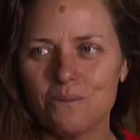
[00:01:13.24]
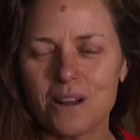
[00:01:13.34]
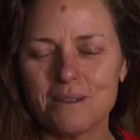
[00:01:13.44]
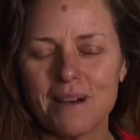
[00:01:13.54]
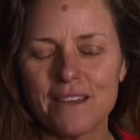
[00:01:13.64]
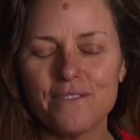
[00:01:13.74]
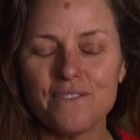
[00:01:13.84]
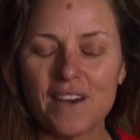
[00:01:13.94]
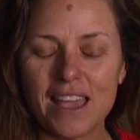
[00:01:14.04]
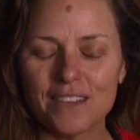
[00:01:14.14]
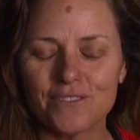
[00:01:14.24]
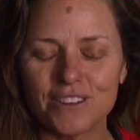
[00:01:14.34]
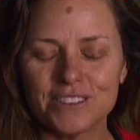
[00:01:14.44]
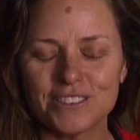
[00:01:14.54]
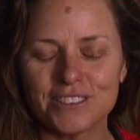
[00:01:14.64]
Oh. One of my
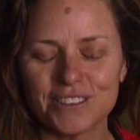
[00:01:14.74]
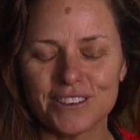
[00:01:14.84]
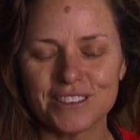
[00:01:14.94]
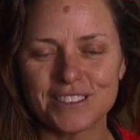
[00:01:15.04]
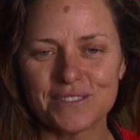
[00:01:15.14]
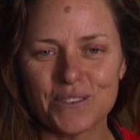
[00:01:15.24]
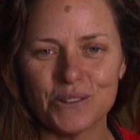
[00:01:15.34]
favourite desserts of